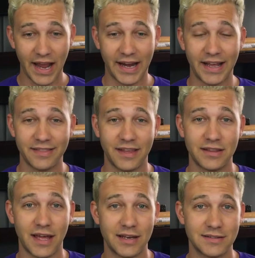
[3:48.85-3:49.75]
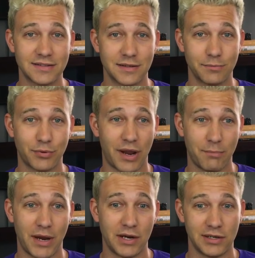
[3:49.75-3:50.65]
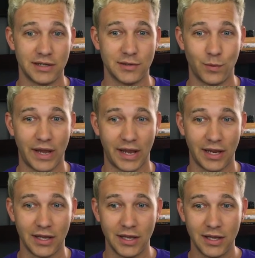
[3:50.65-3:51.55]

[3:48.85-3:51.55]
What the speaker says: And I think that is primarily the way